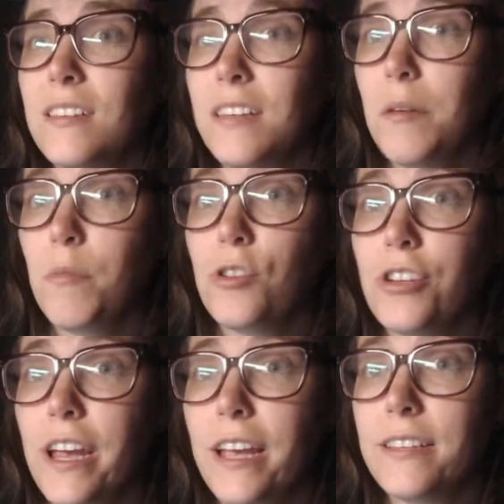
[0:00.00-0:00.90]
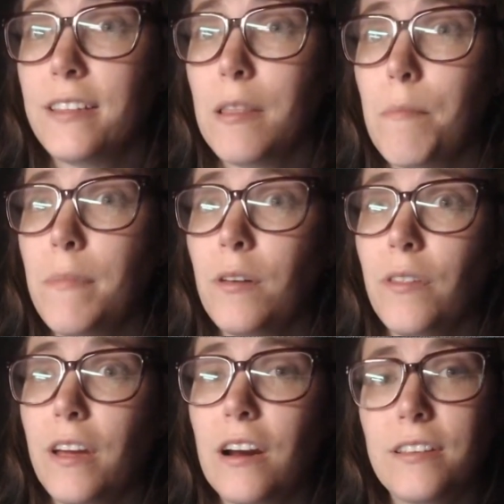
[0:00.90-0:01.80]
Skimble Shanks in the
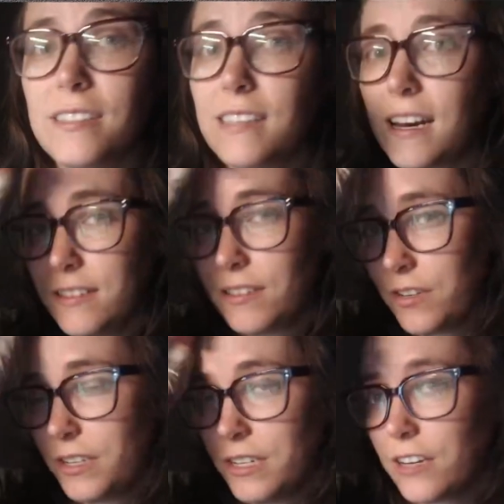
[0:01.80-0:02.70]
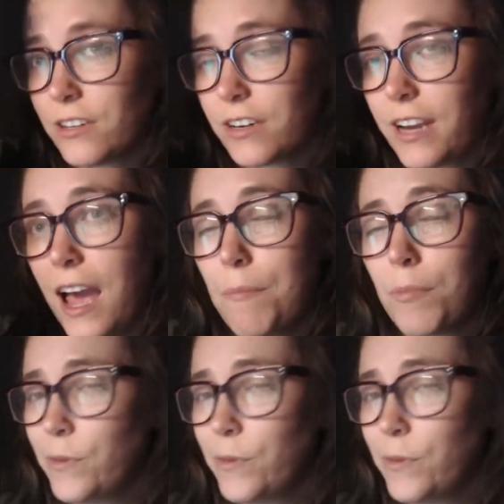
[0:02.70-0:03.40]
middle there because he's got his little conductor cap,